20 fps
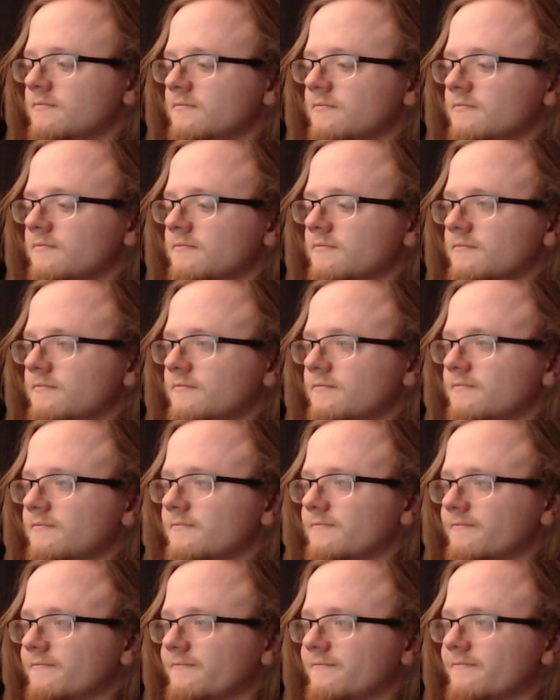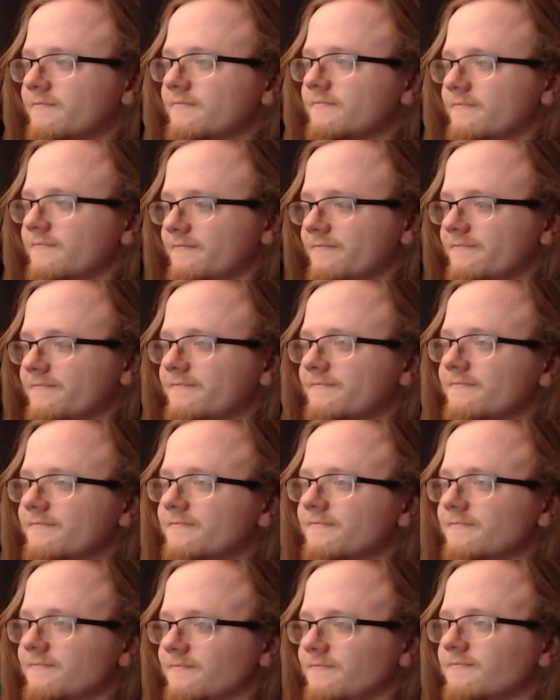
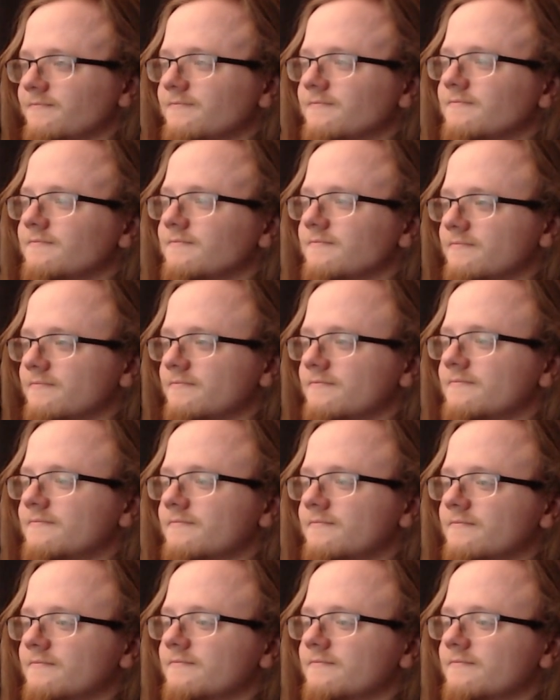[no speech]